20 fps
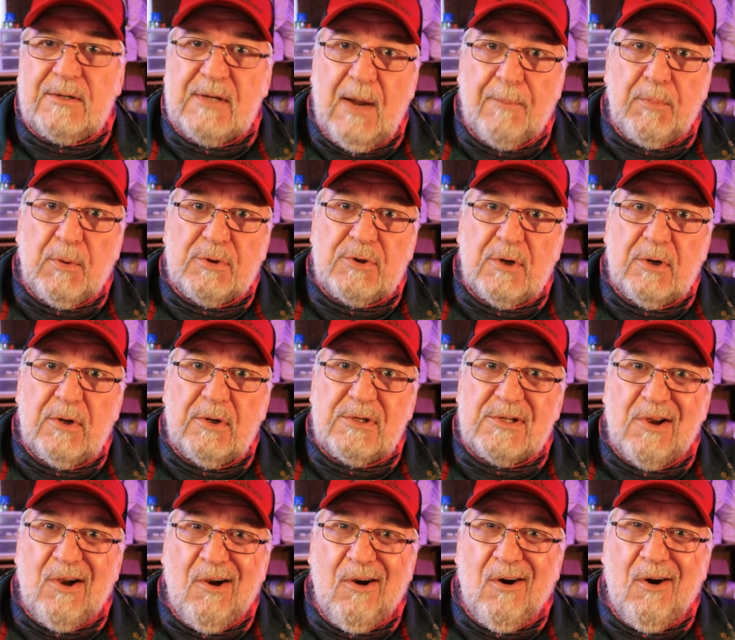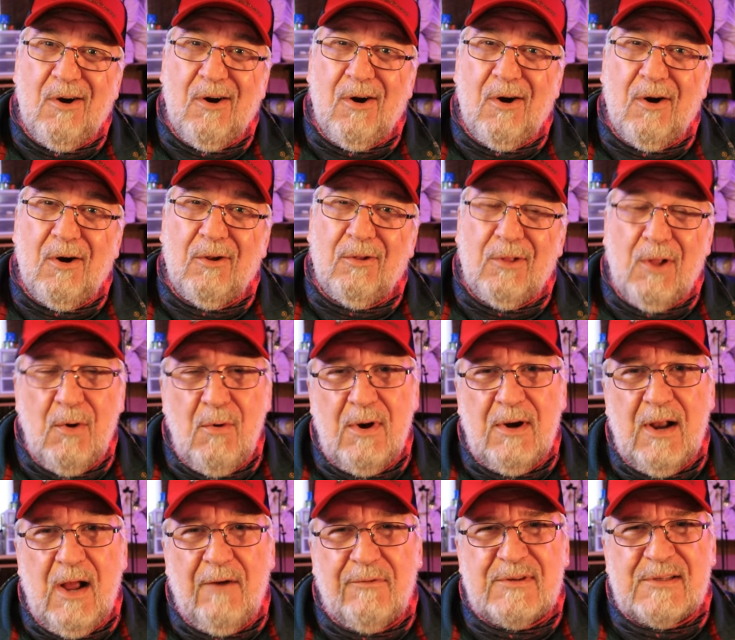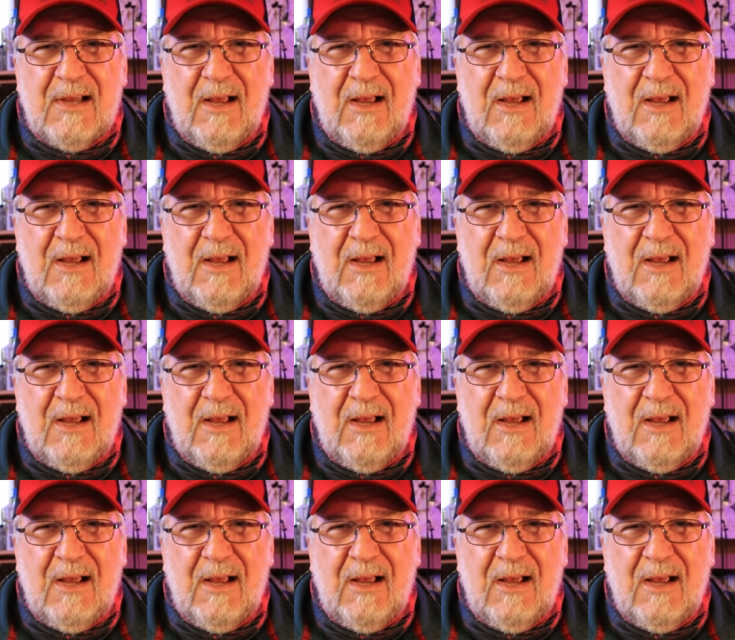temperatures are low enough,